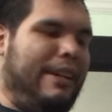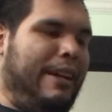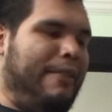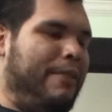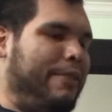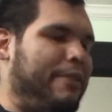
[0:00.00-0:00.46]

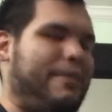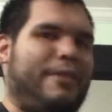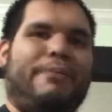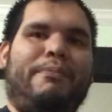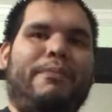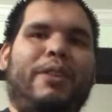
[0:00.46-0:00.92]
I've always
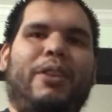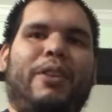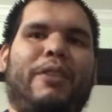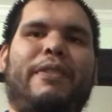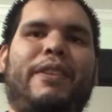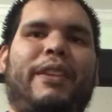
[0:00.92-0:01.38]
just
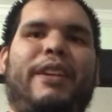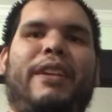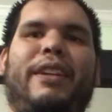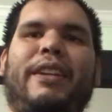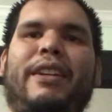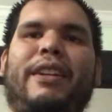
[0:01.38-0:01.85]
loved the
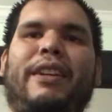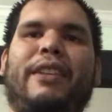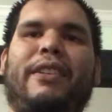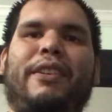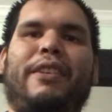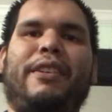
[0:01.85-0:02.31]

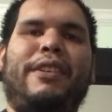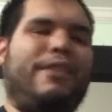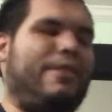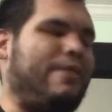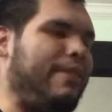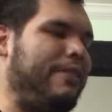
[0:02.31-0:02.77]
Gothic
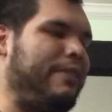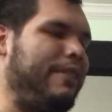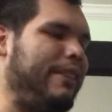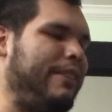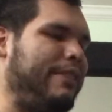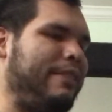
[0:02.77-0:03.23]
cross
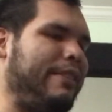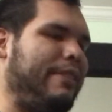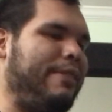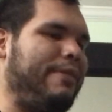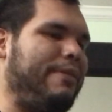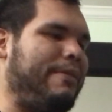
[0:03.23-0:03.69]
inlays.
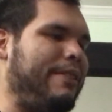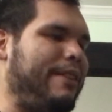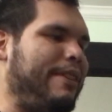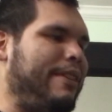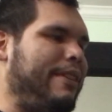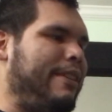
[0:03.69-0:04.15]
Now,
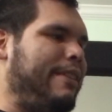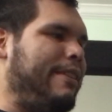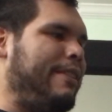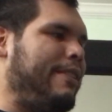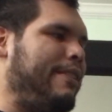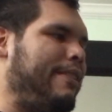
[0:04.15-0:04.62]

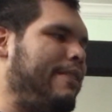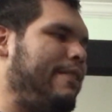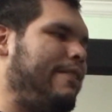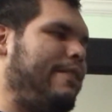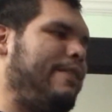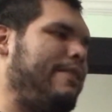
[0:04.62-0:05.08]

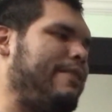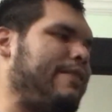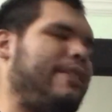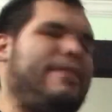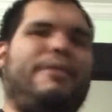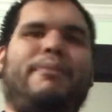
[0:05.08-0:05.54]
it's
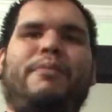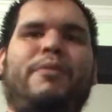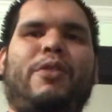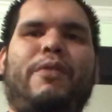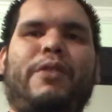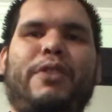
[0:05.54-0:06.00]
got some
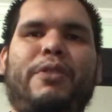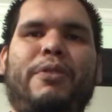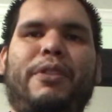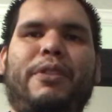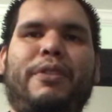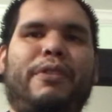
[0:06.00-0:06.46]
Grover
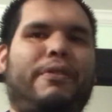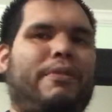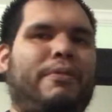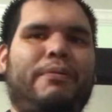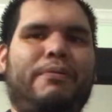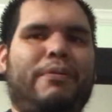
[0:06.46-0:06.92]

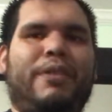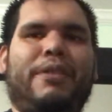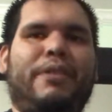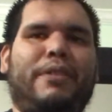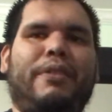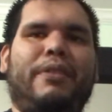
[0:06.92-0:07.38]
tuners, which
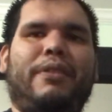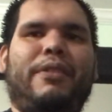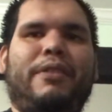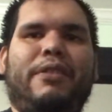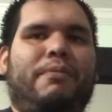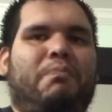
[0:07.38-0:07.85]
is just a
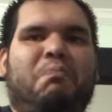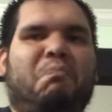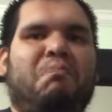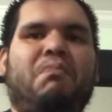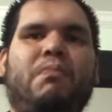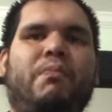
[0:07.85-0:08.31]
good
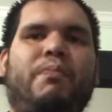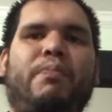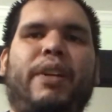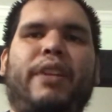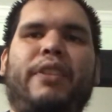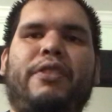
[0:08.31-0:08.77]

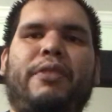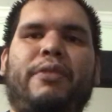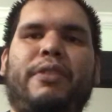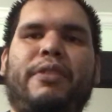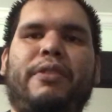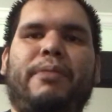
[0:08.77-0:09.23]
brand of
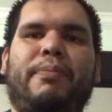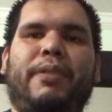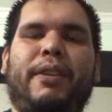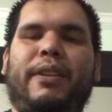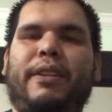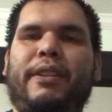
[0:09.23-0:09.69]
tuners to
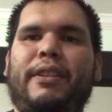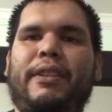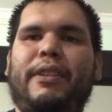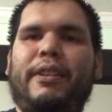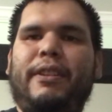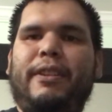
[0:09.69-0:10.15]
play on.